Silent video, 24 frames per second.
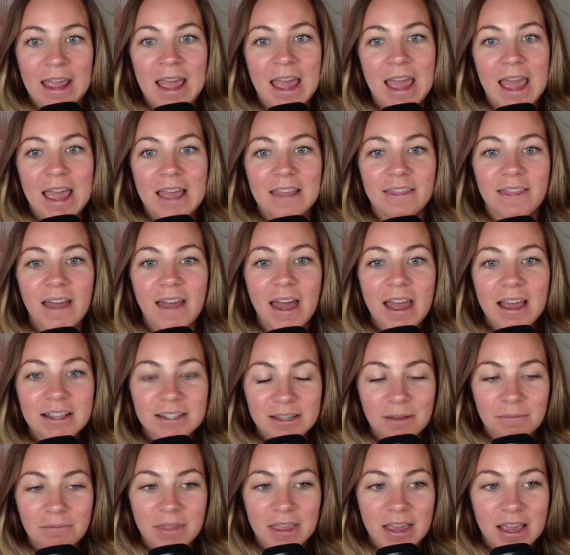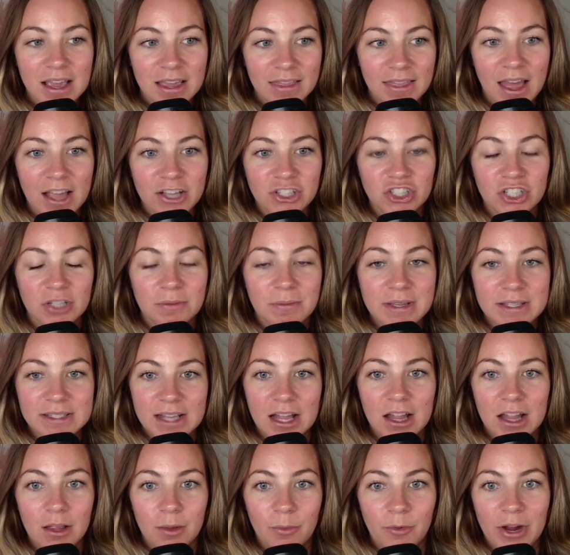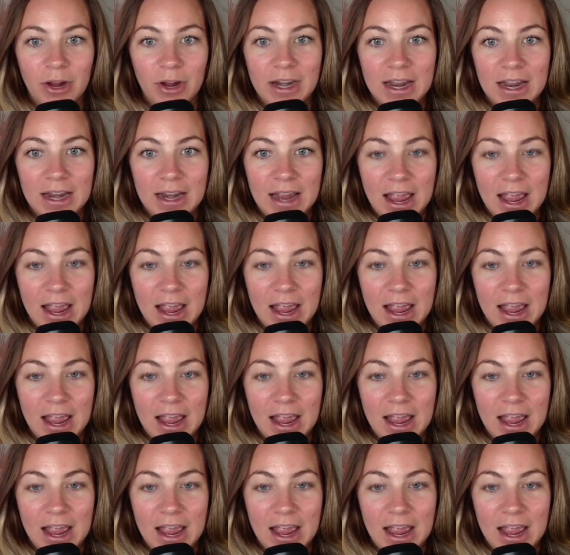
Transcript: And that is something that should be celebrated.